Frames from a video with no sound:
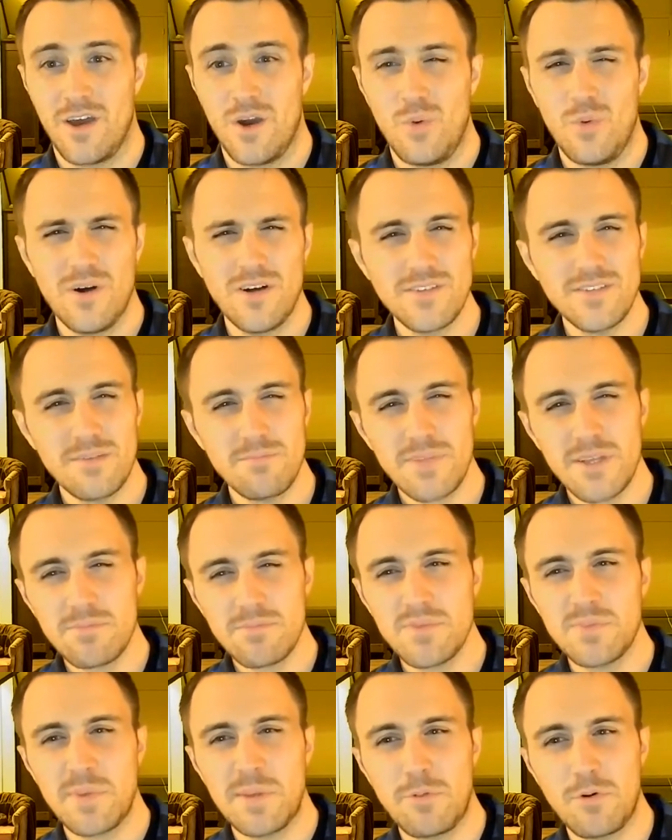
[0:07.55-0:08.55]
Well,
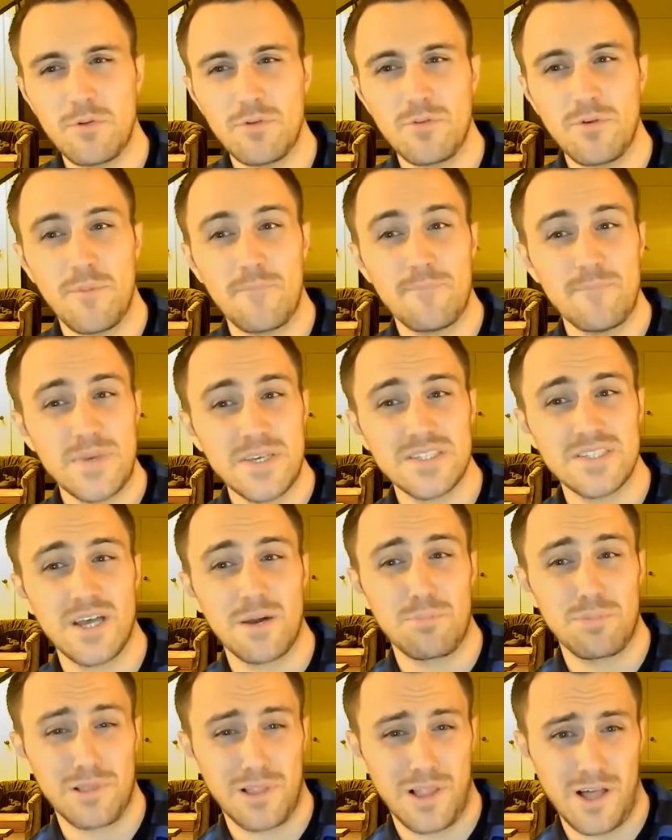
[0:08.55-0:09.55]
sometimes people
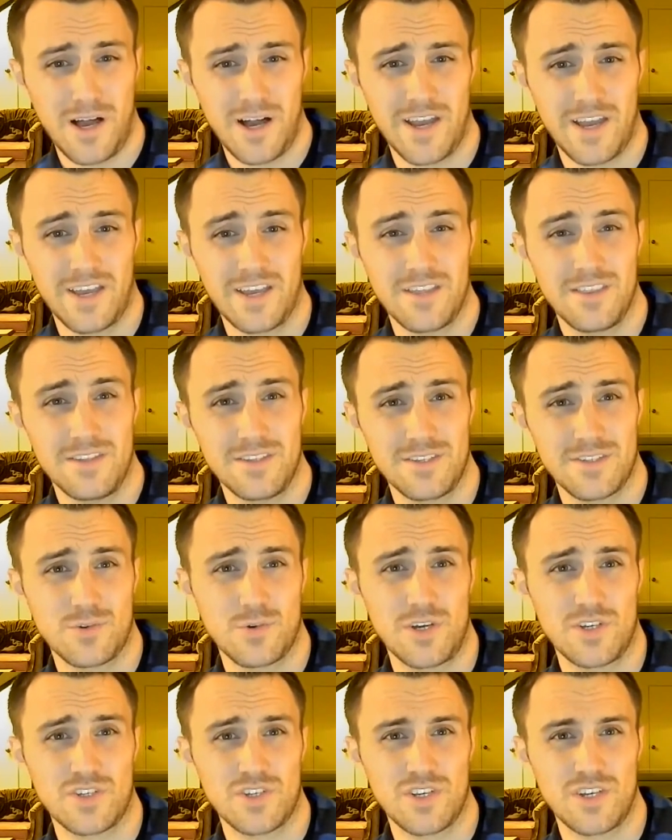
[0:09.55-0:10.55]
misapply this
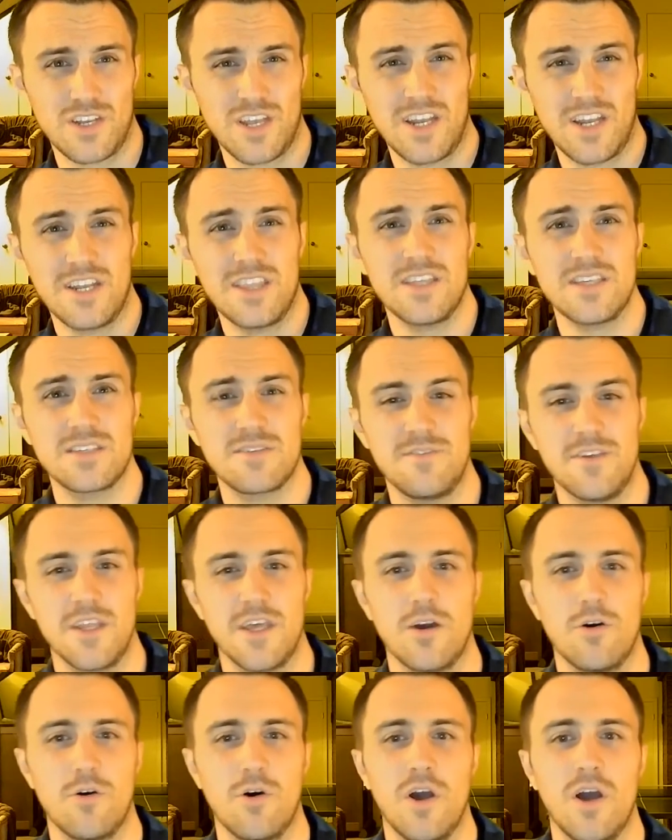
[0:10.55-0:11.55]
question, and in this
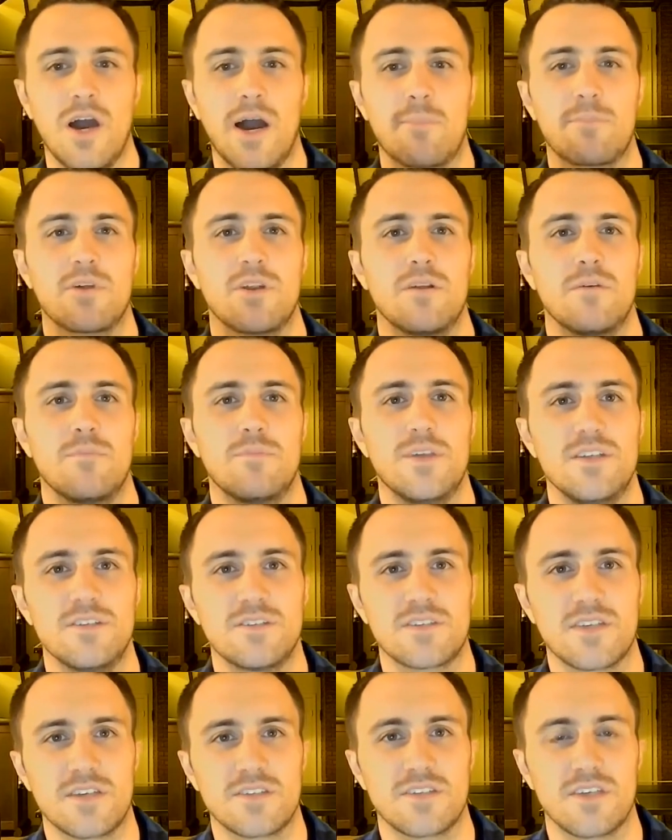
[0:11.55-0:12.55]
video, I'm going to be
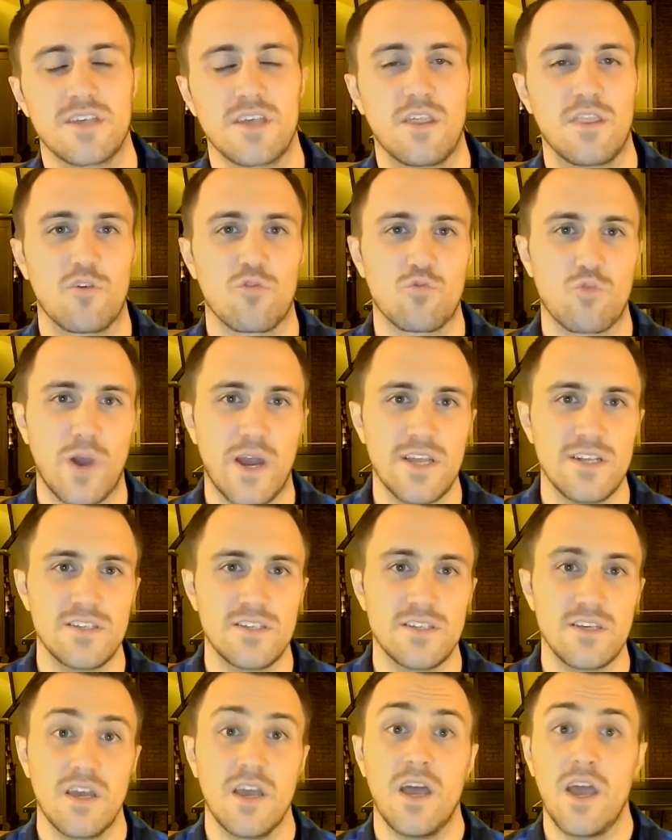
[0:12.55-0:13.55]
discussing the right
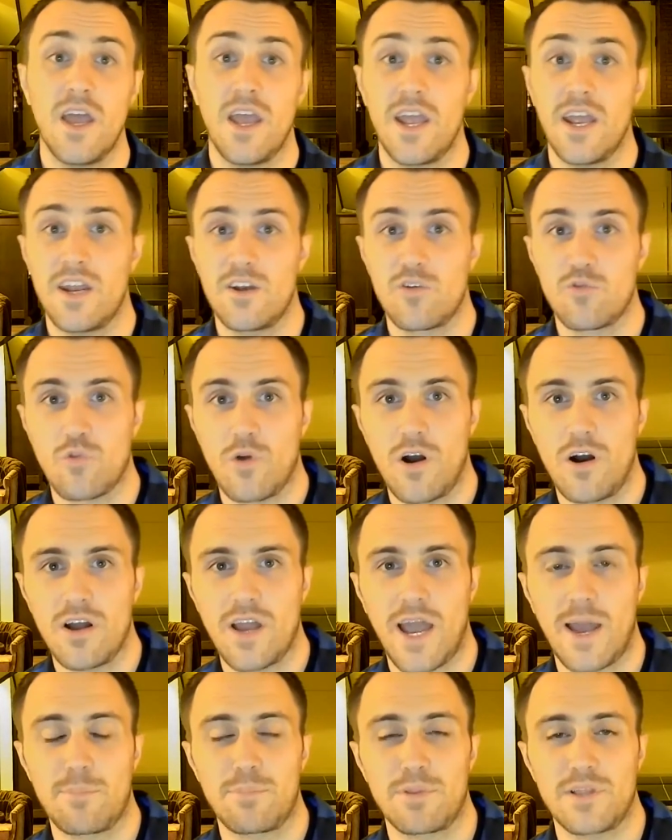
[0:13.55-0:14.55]
and wrong
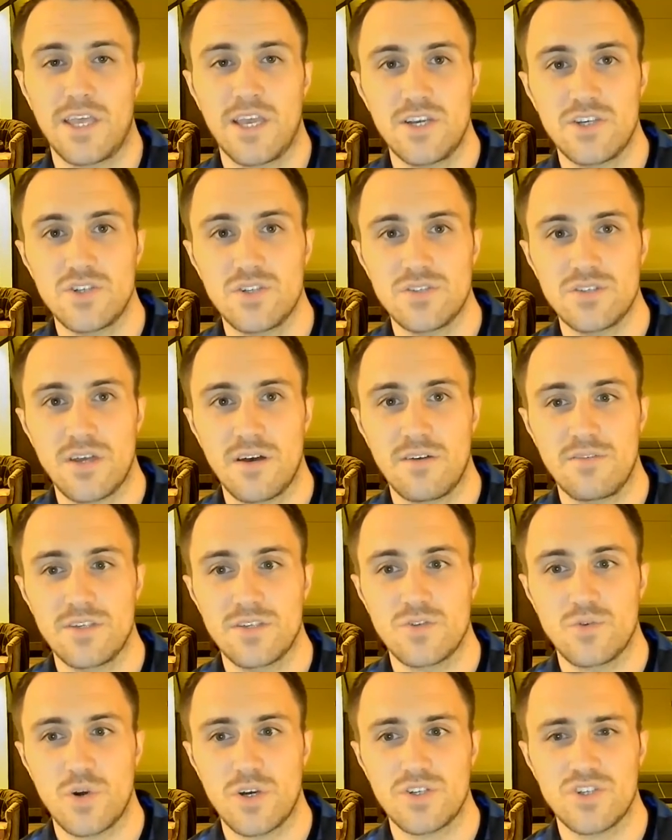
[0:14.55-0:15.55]
applications of this
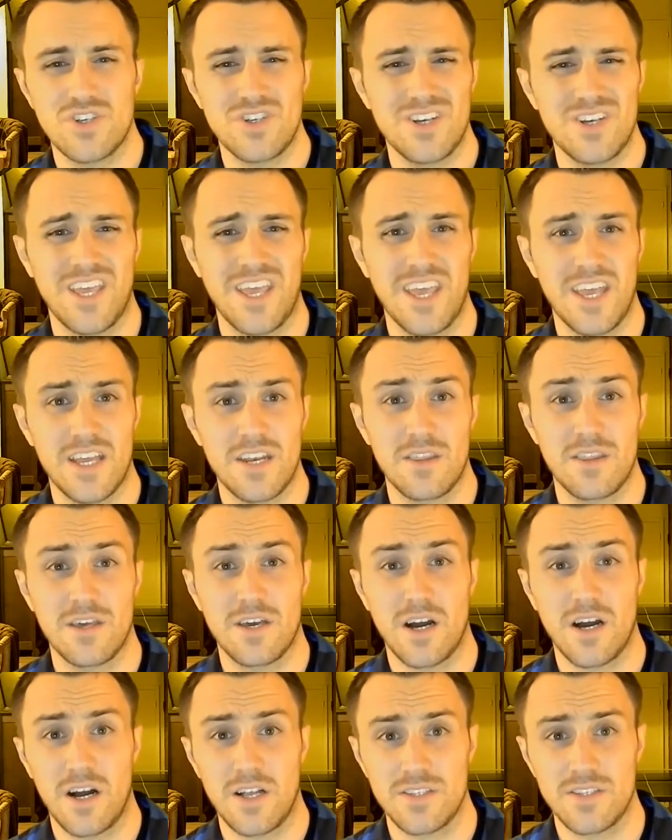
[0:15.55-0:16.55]
question and the
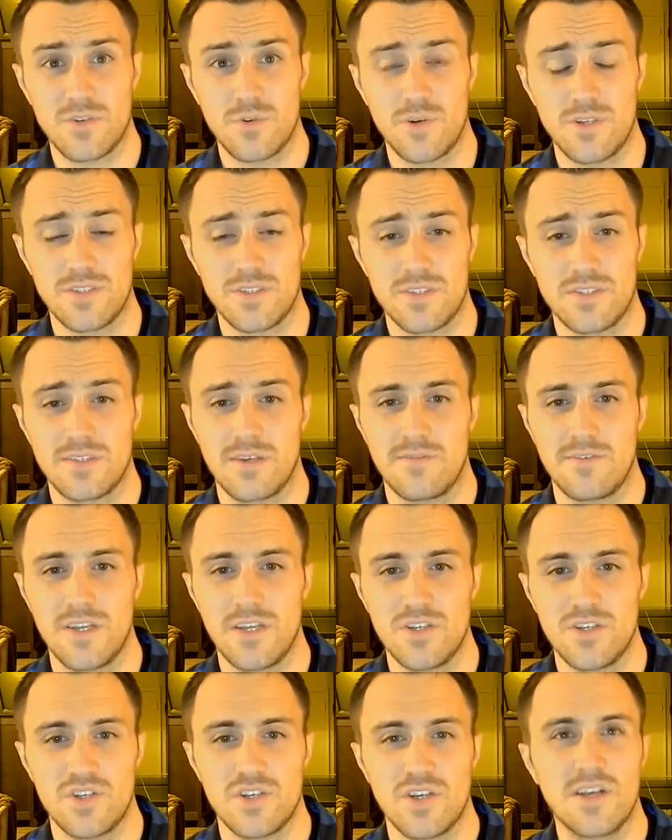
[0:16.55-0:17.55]
consequences of
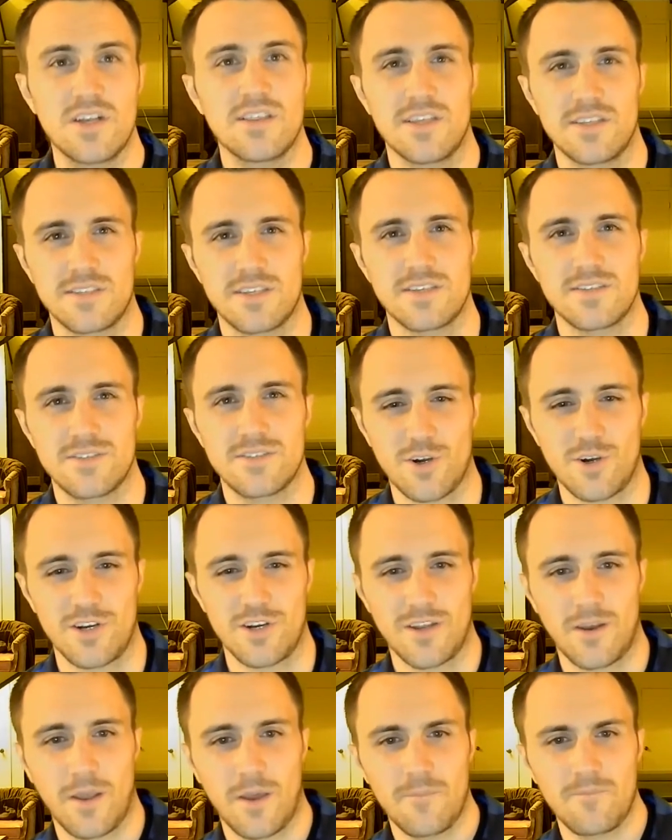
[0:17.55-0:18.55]
each. Let's get
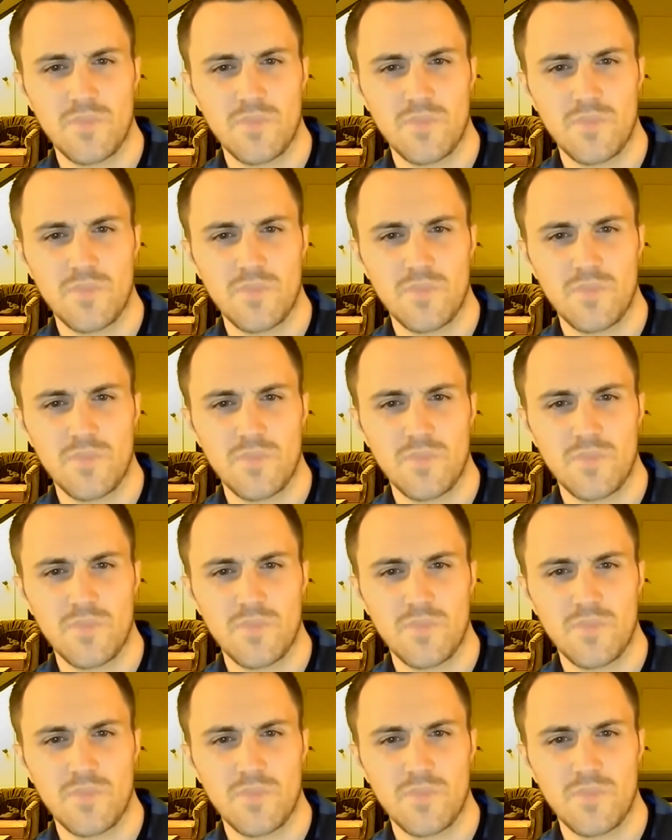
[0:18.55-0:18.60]
started.